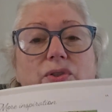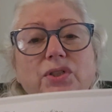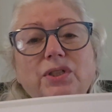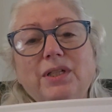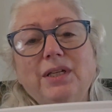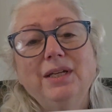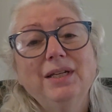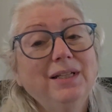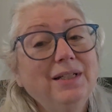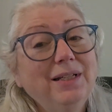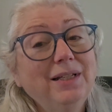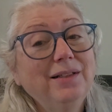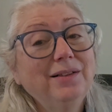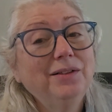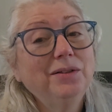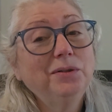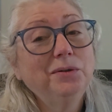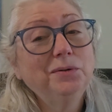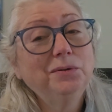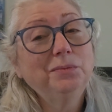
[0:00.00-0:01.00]
skinny
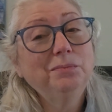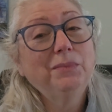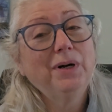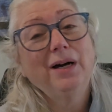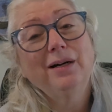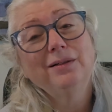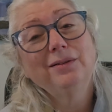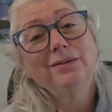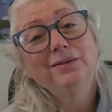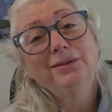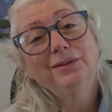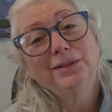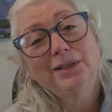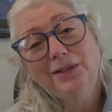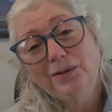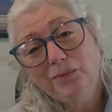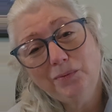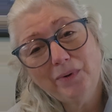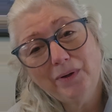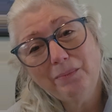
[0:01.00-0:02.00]
little model
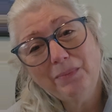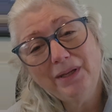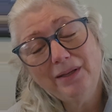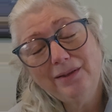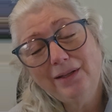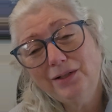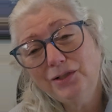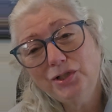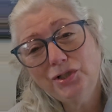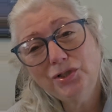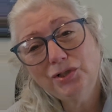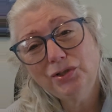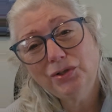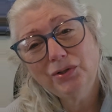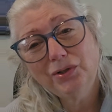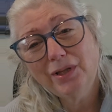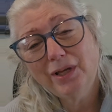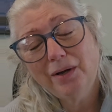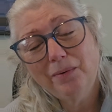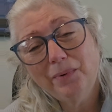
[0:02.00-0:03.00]
looking women that just
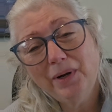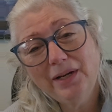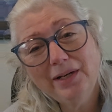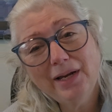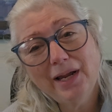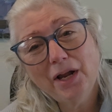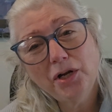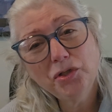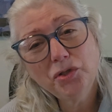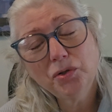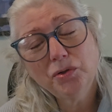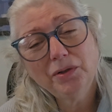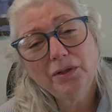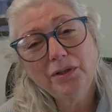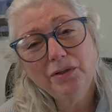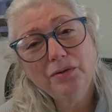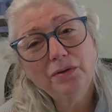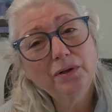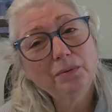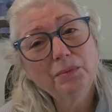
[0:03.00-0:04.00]
look that way
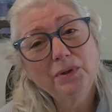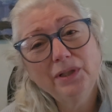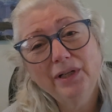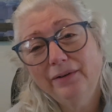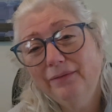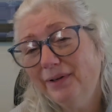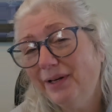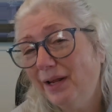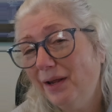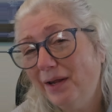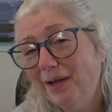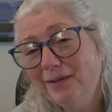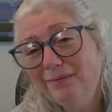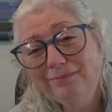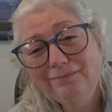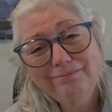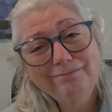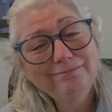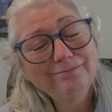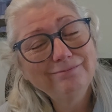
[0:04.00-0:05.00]
naturally, normal, everyday,
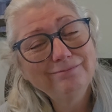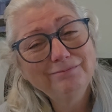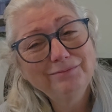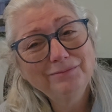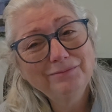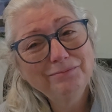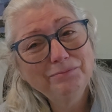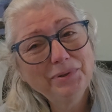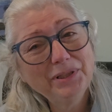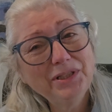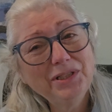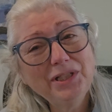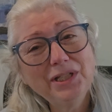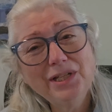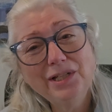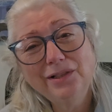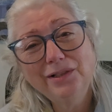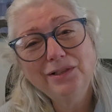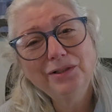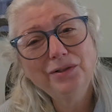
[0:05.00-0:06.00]

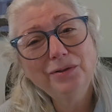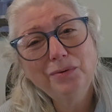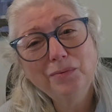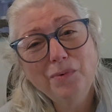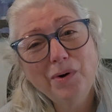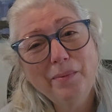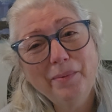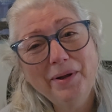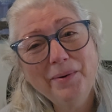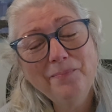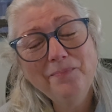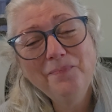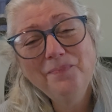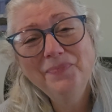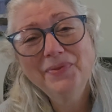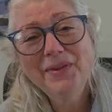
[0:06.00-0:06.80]
petite little woman,